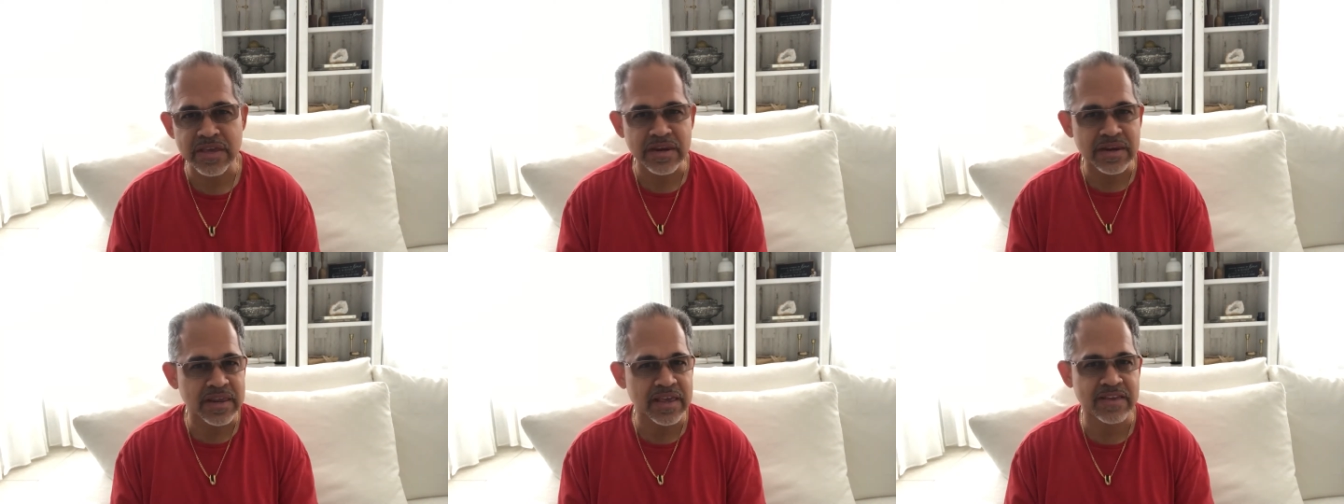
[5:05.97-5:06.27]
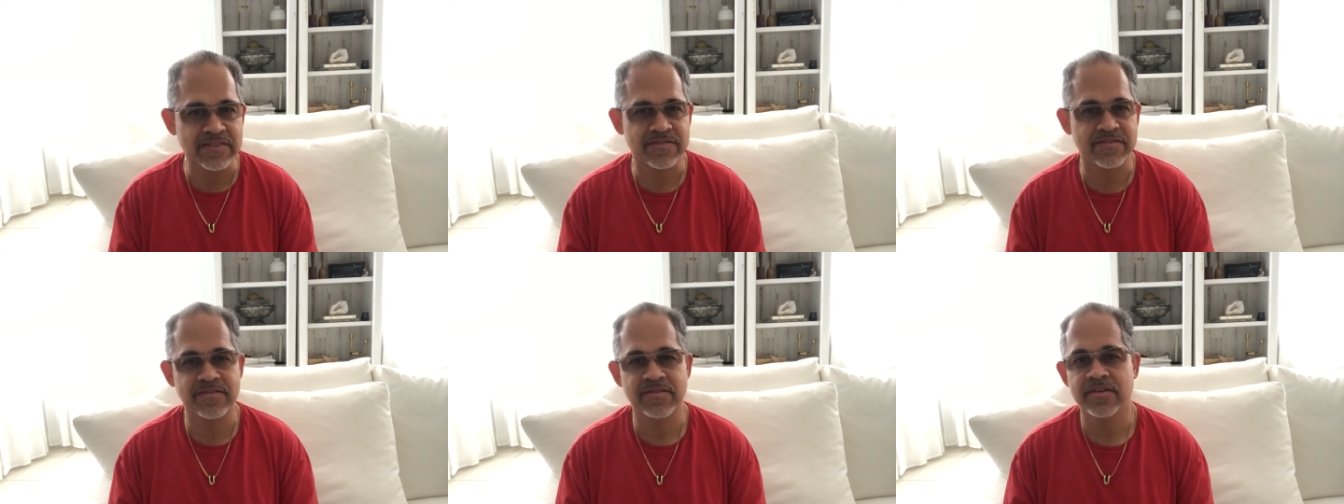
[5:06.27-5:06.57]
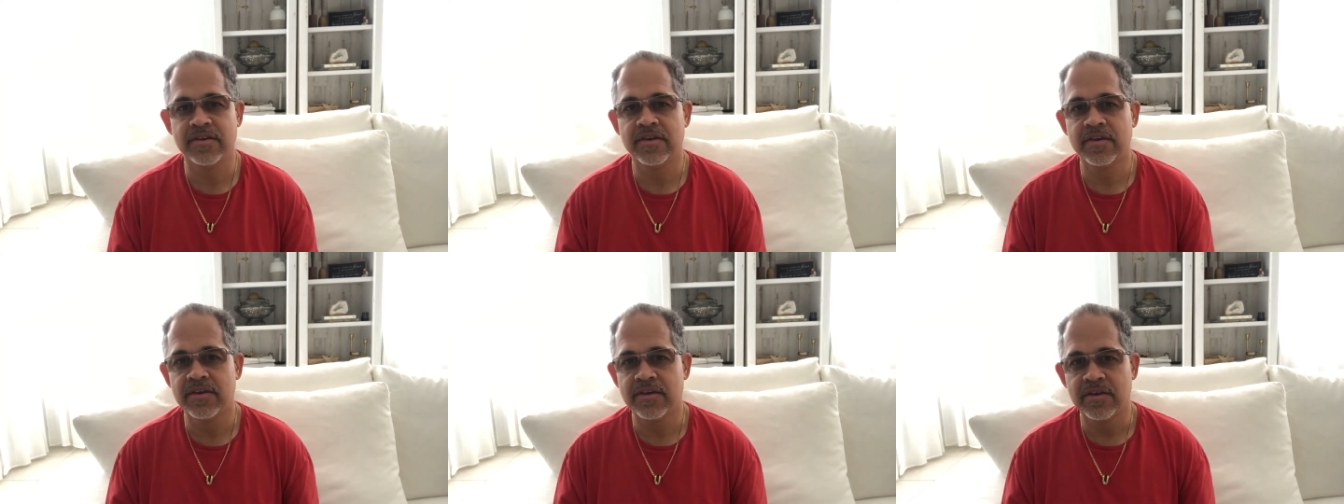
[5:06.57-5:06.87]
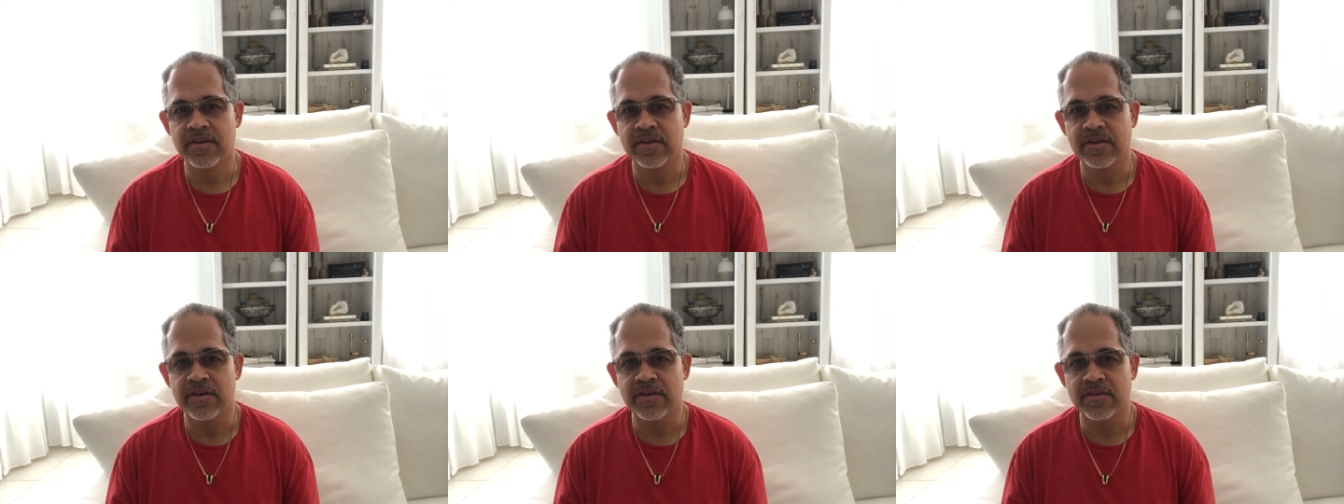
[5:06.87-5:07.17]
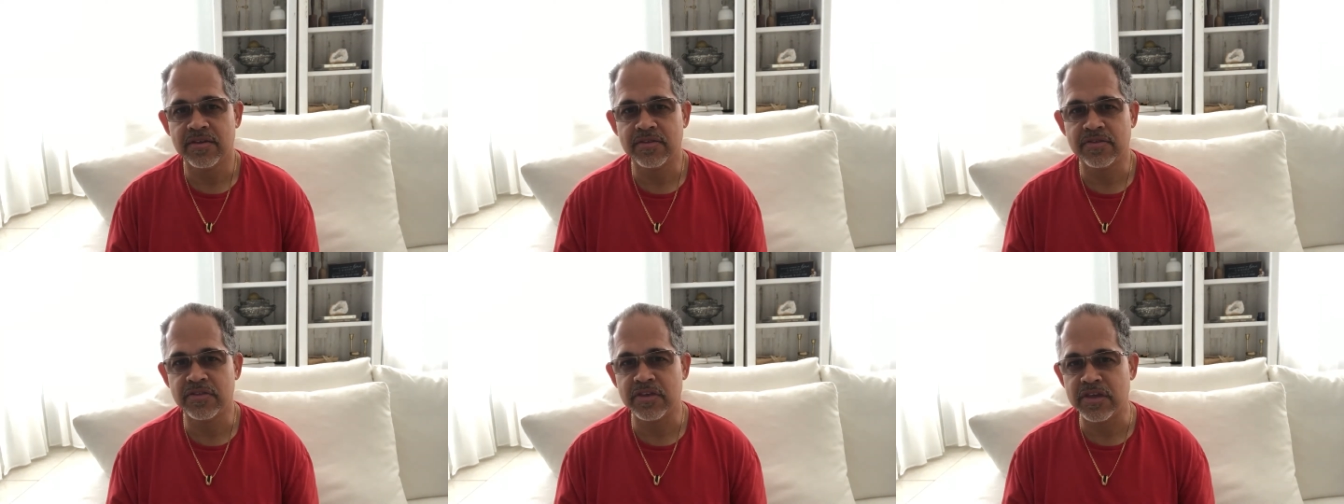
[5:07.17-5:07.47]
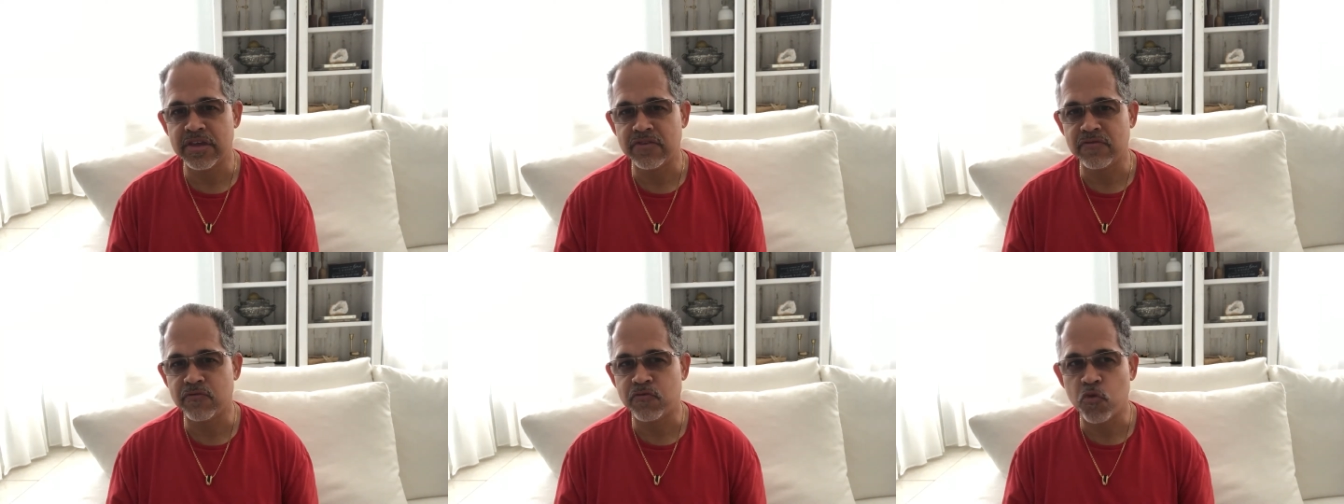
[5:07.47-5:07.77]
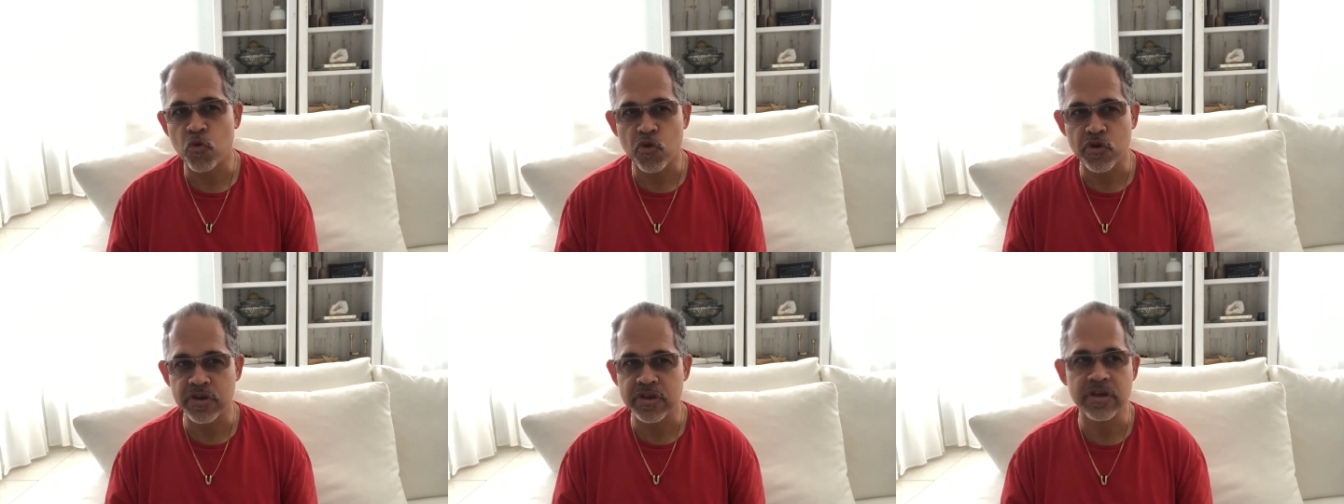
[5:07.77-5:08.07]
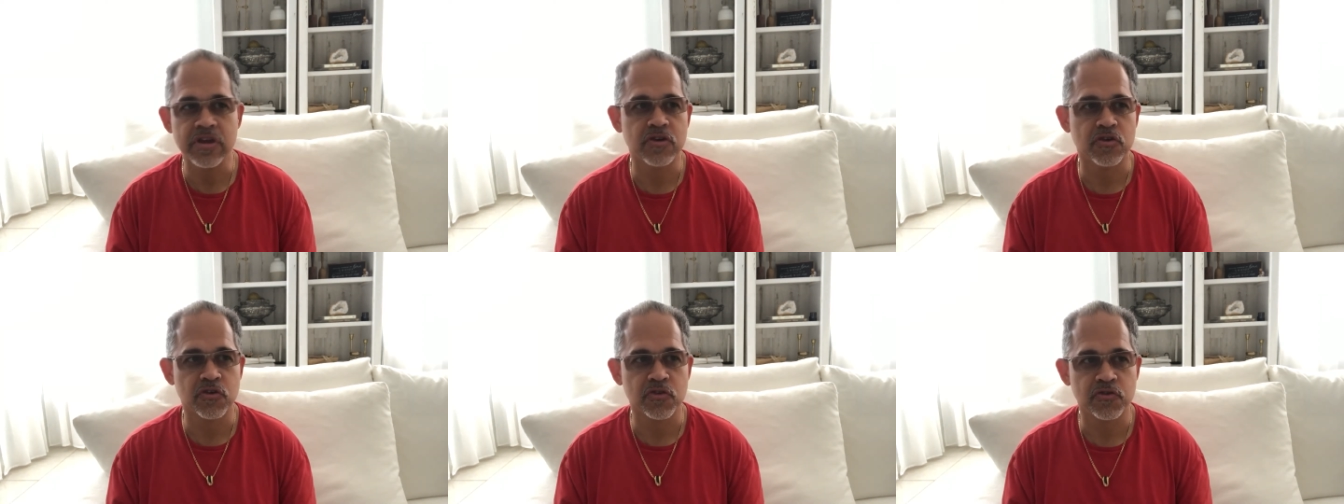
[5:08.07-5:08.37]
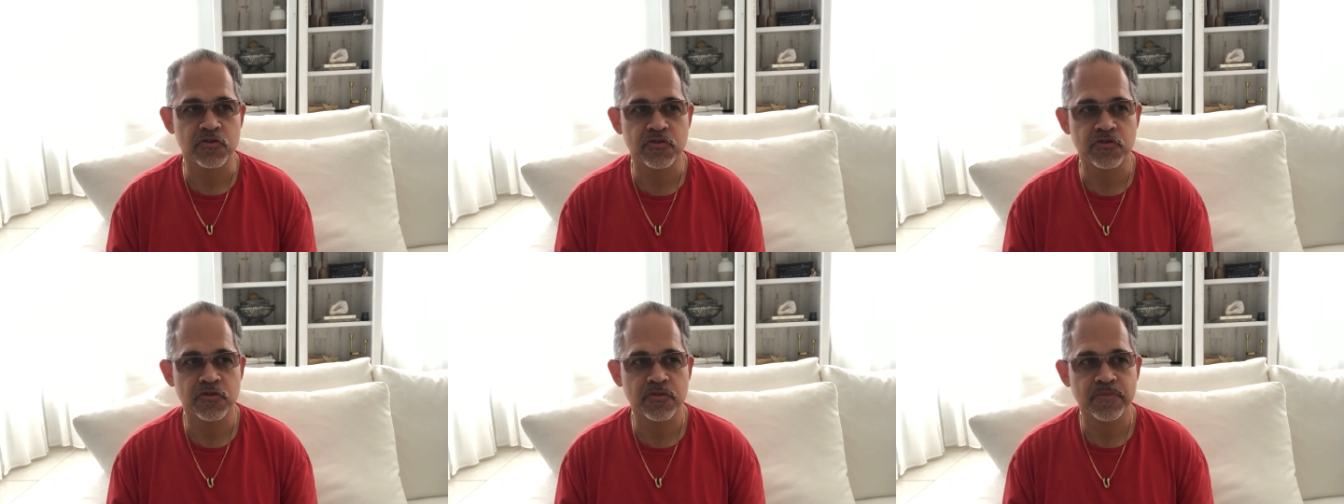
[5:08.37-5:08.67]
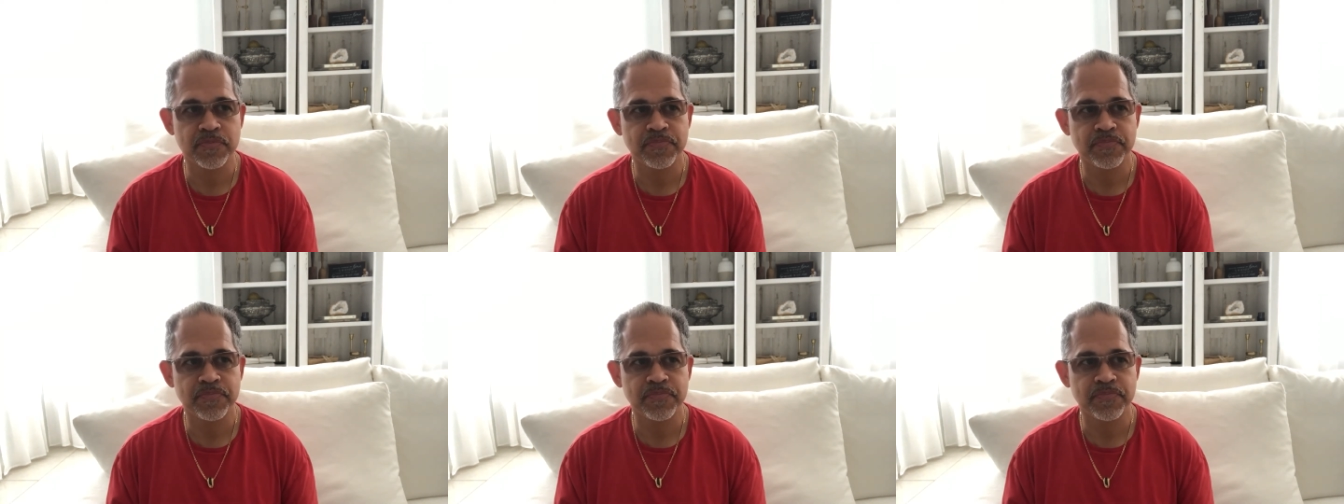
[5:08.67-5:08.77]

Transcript: less than 4 years,